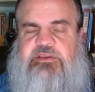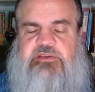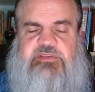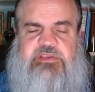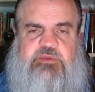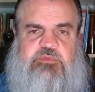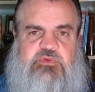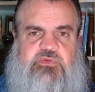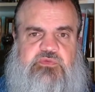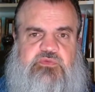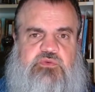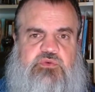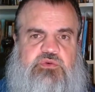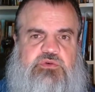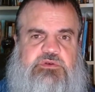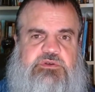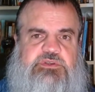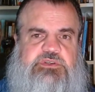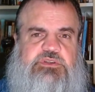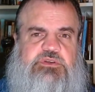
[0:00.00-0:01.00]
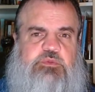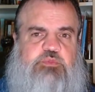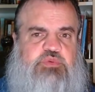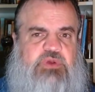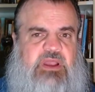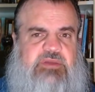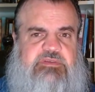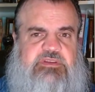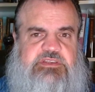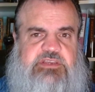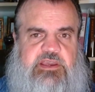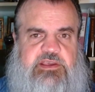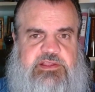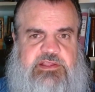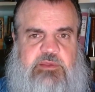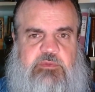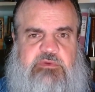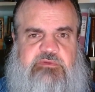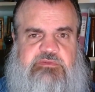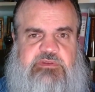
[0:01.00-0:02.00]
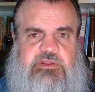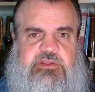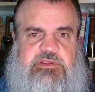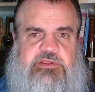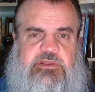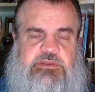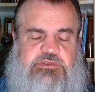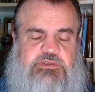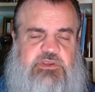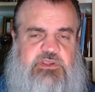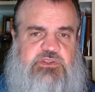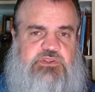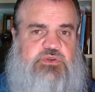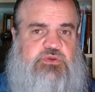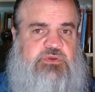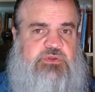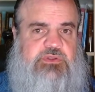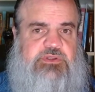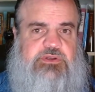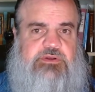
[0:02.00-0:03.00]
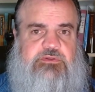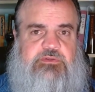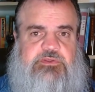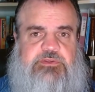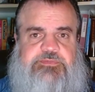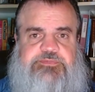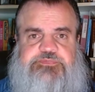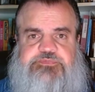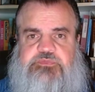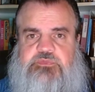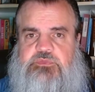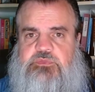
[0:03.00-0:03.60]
as I said before, to privatize some of it, such as student loans